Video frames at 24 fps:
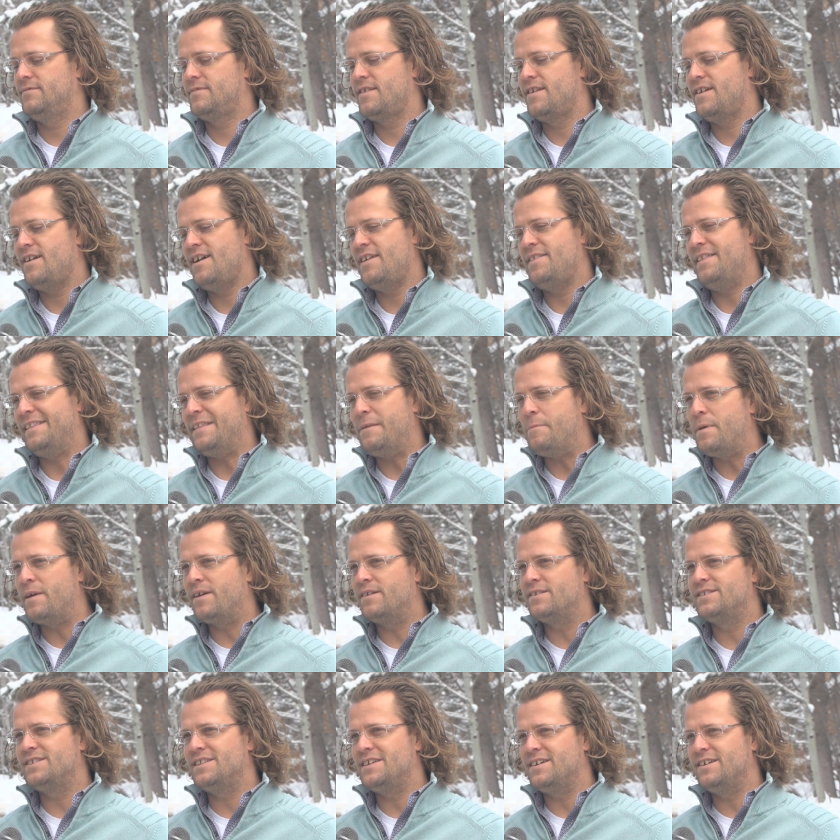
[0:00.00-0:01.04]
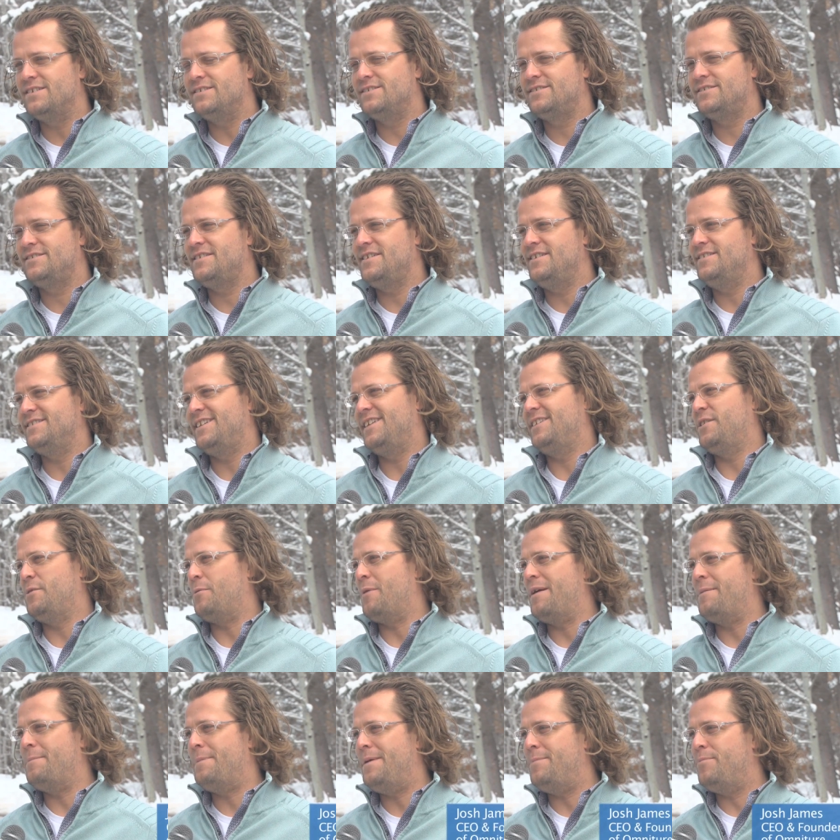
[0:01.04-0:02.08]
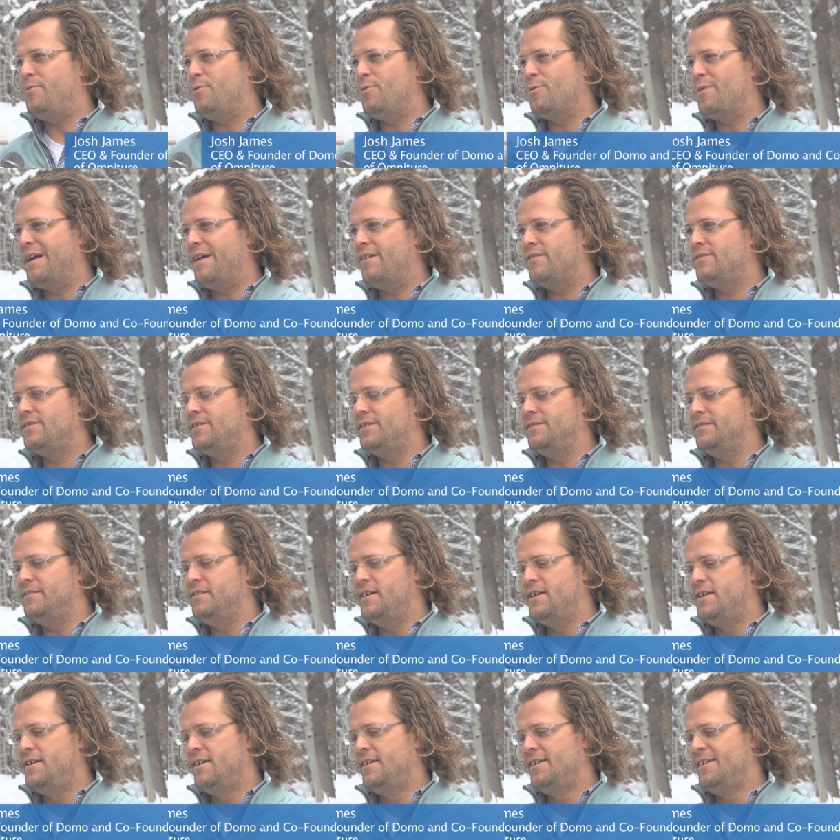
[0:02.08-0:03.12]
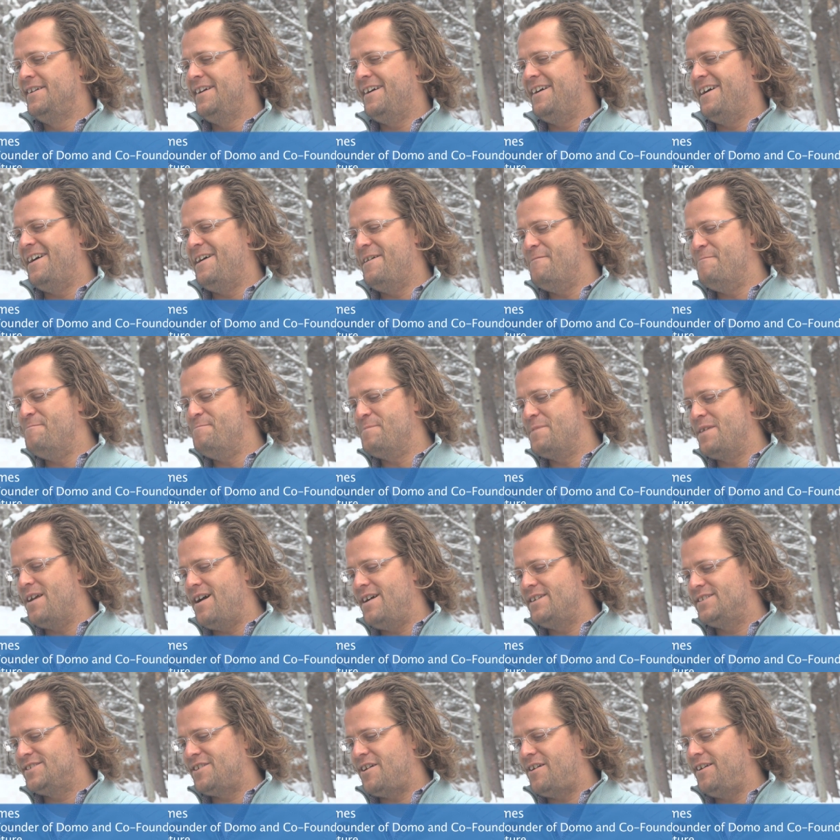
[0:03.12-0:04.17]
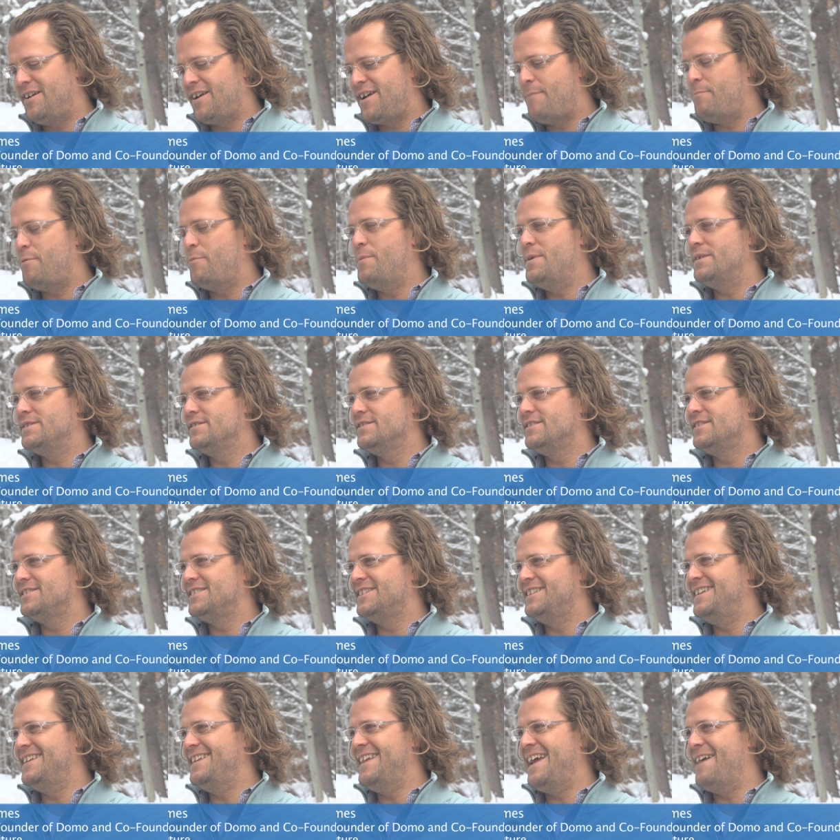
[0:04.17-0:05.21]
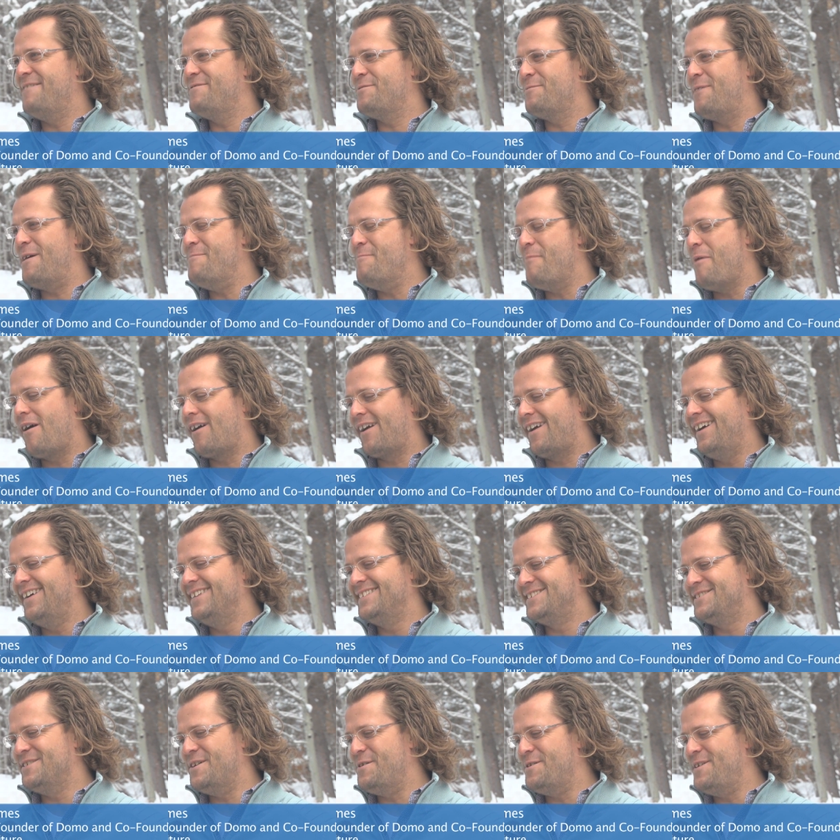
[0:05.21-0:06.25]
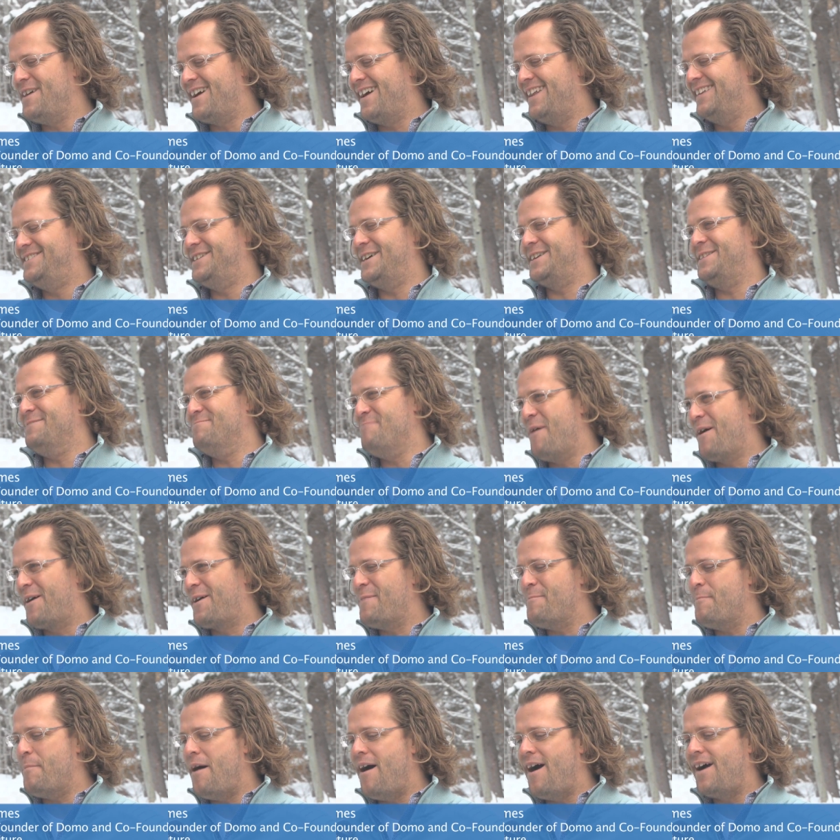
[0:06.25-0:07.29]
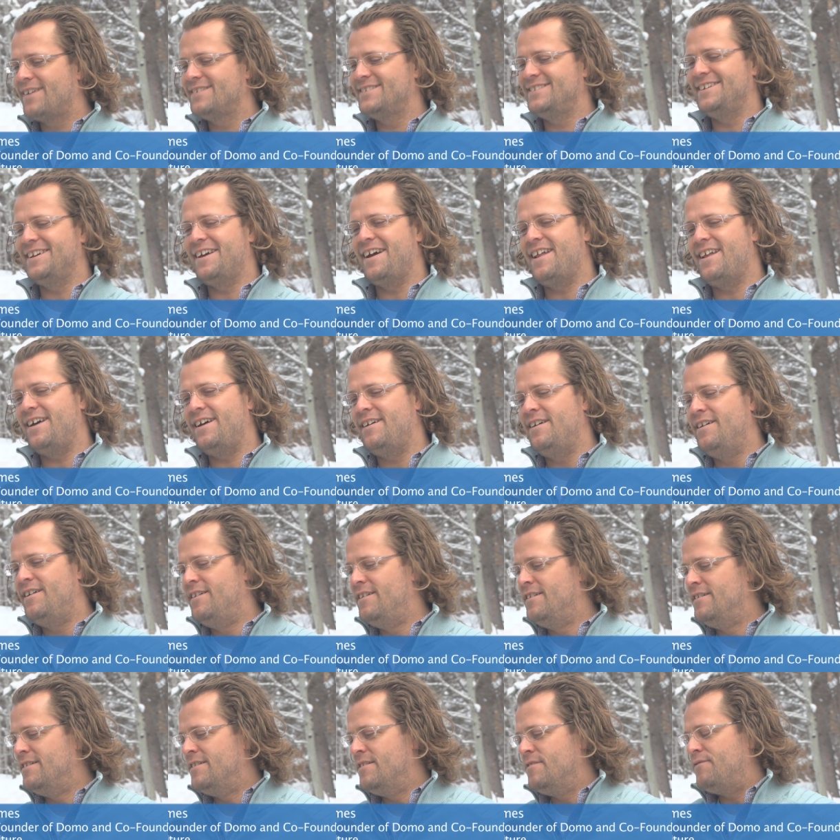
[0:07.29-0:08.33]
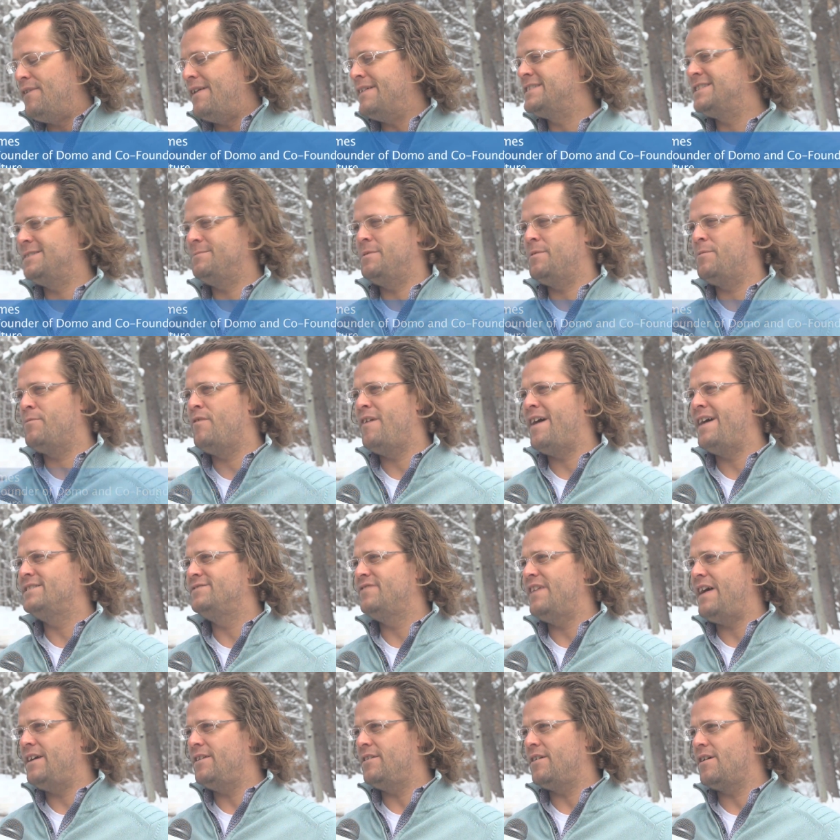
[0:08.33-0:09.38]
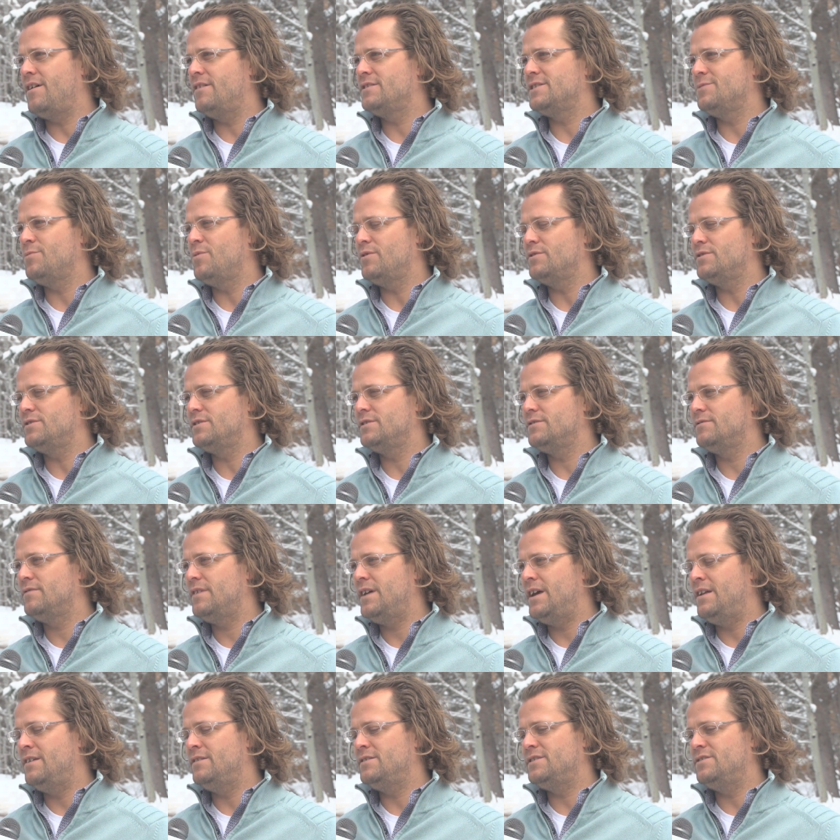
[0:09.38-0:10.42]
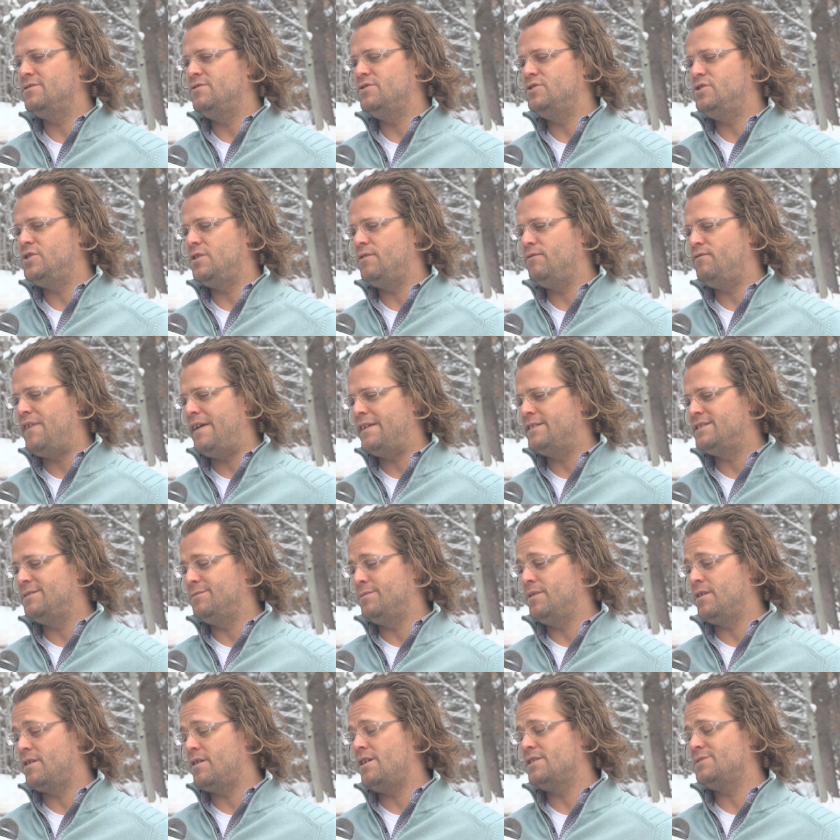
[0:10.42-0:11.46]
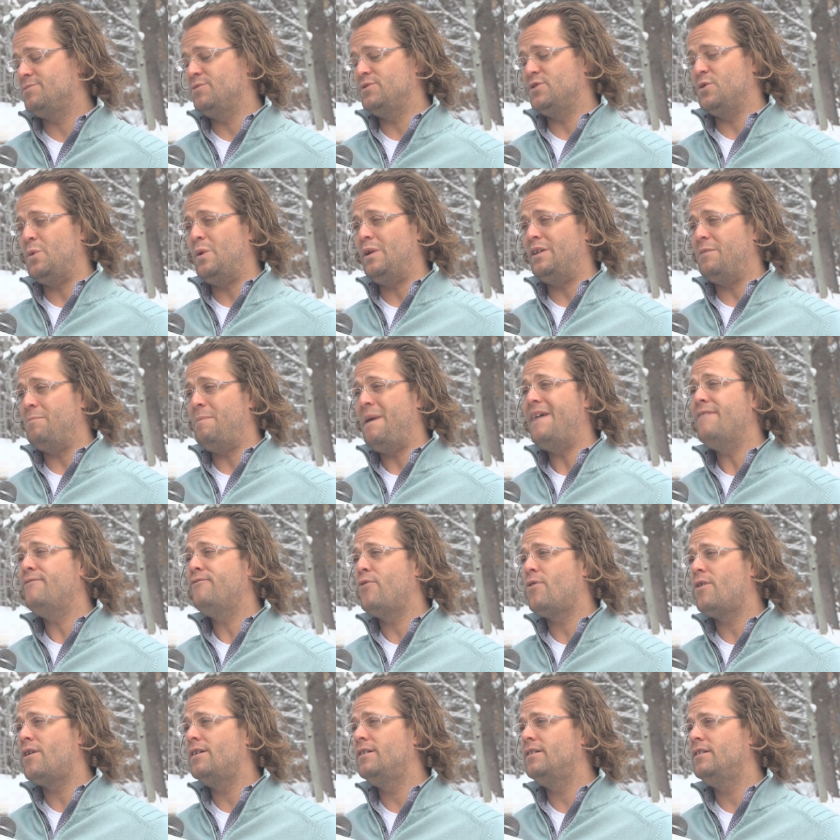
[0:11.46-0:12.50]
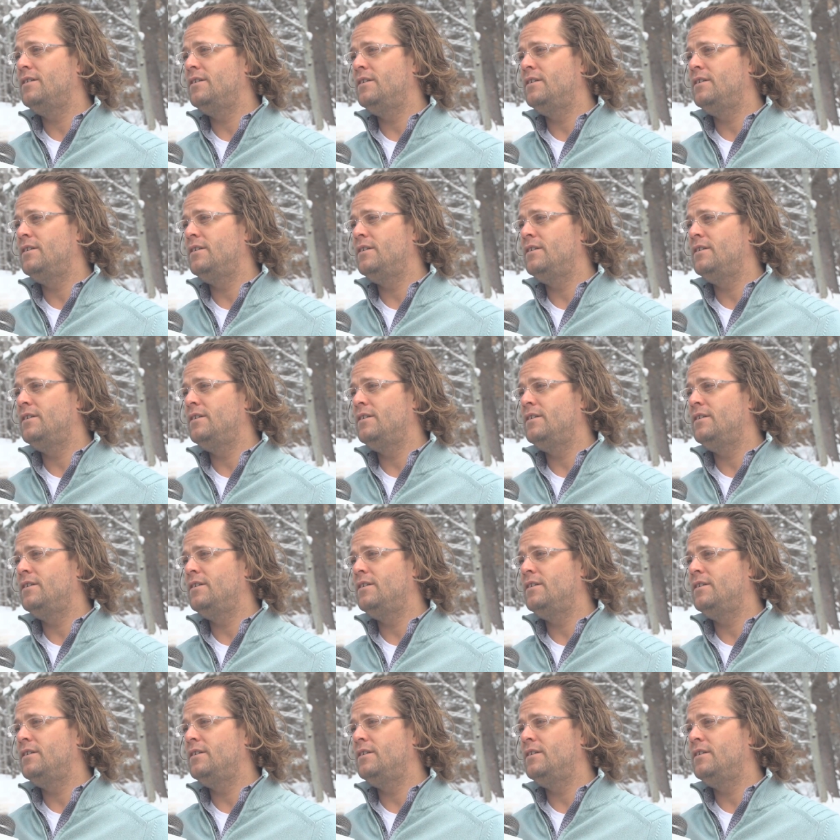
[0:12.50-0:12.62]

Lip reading: I think the biggest thing is get the right people around. And I started a couple of businesses that didn't have the right market, so you got to check the market box. You got to find something that provides value to customers, and as soon as you can find something that customers are willing to pay for,